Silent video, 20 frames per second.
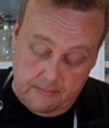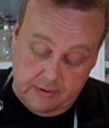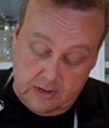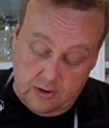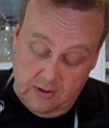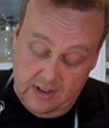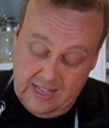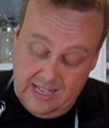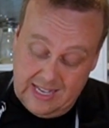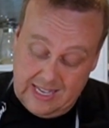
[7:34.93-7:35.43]
So
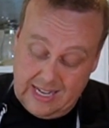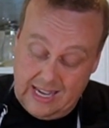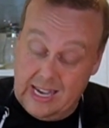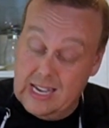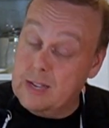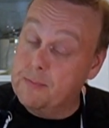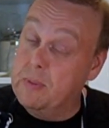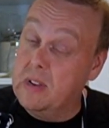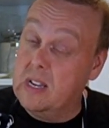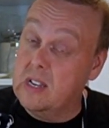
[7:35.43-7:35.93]
in this
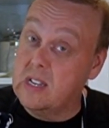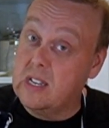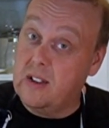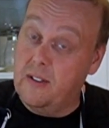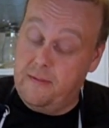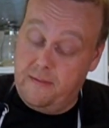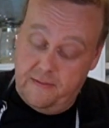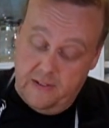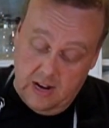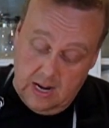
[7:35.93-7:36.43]
case, because the
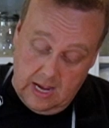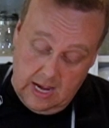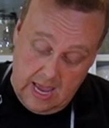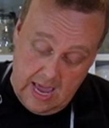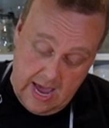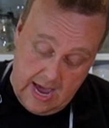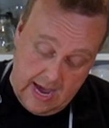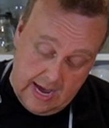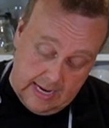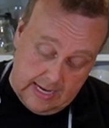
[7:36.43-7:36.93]
filling
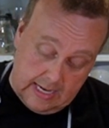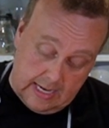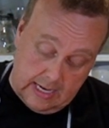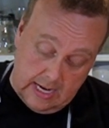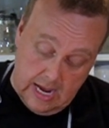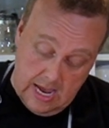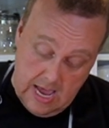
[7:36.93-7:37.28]
has